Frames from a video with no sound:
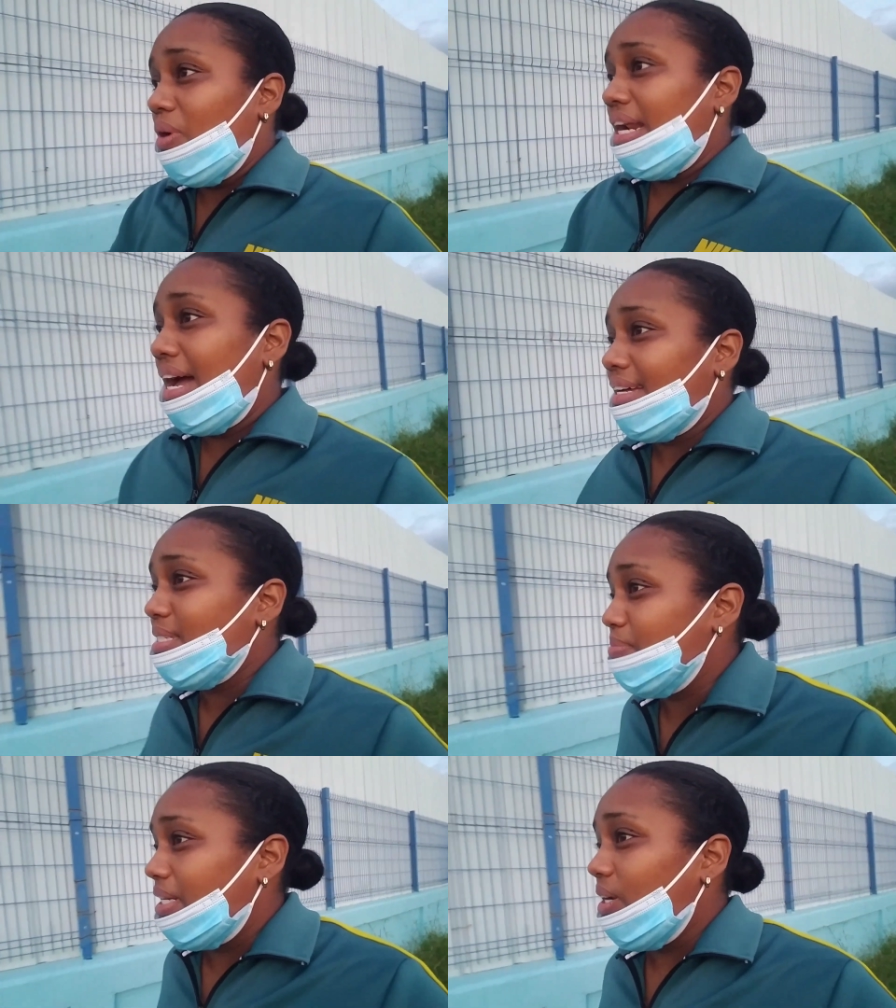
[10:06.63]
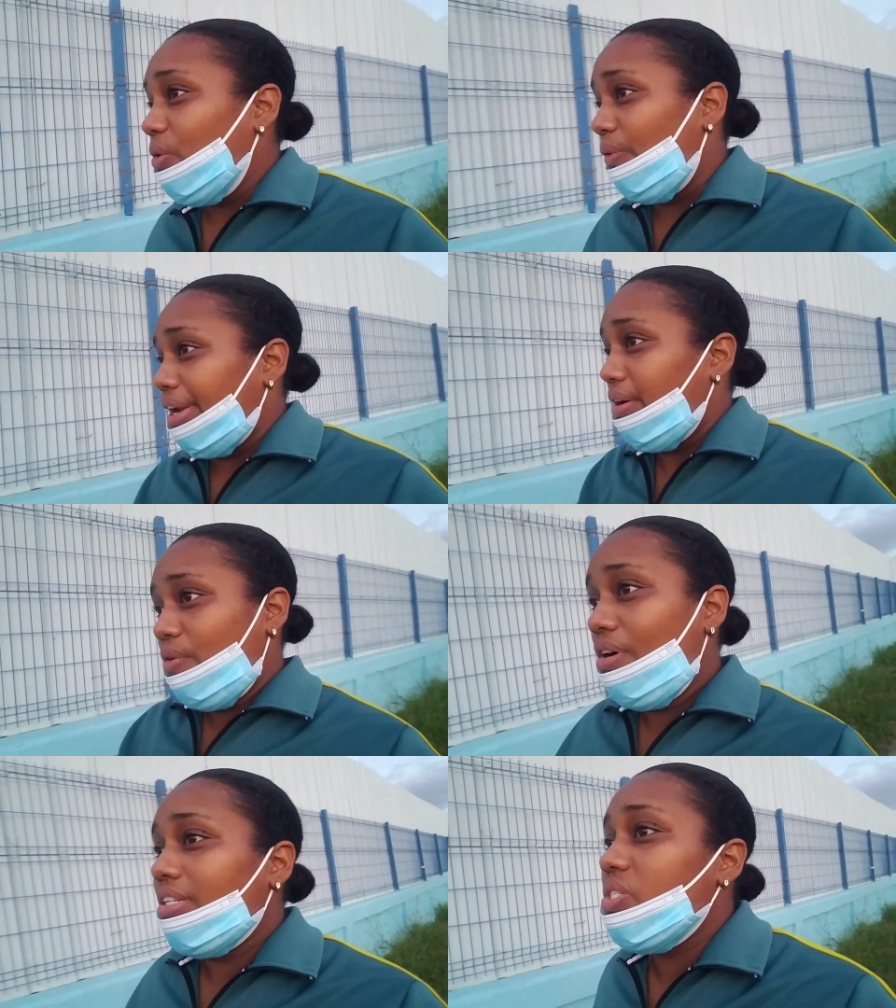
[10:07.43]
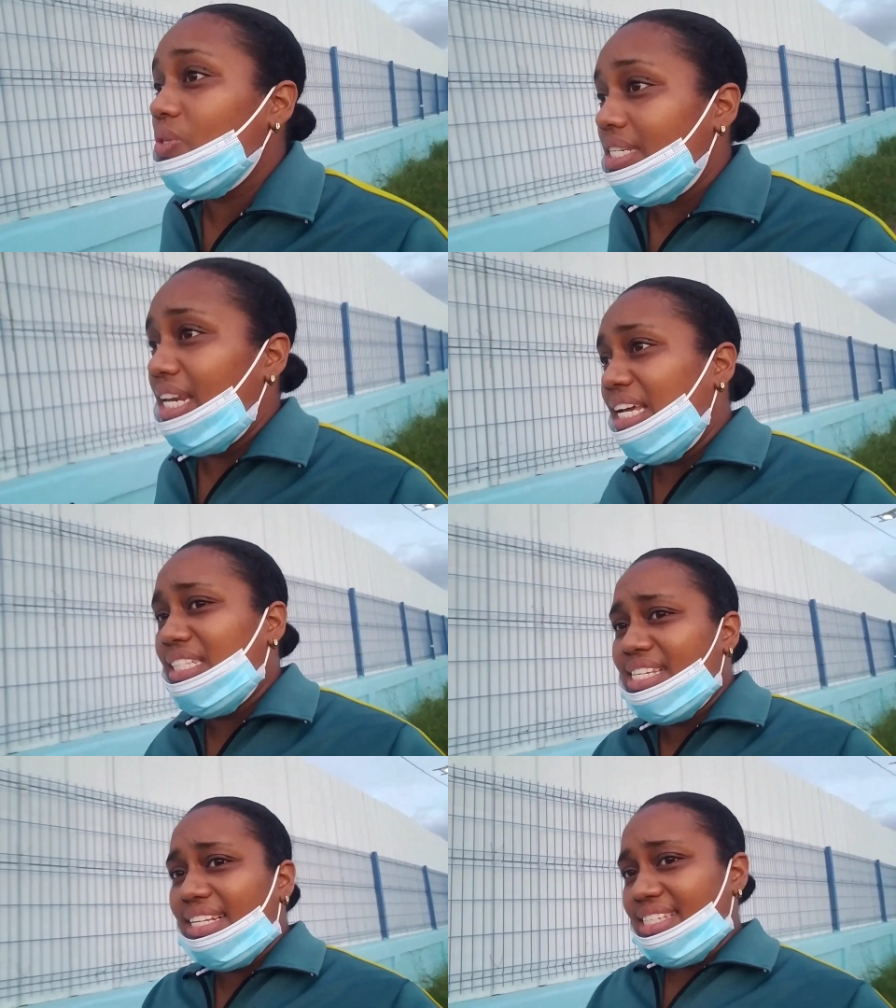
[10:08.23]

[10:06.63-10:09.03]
what has been going on so today is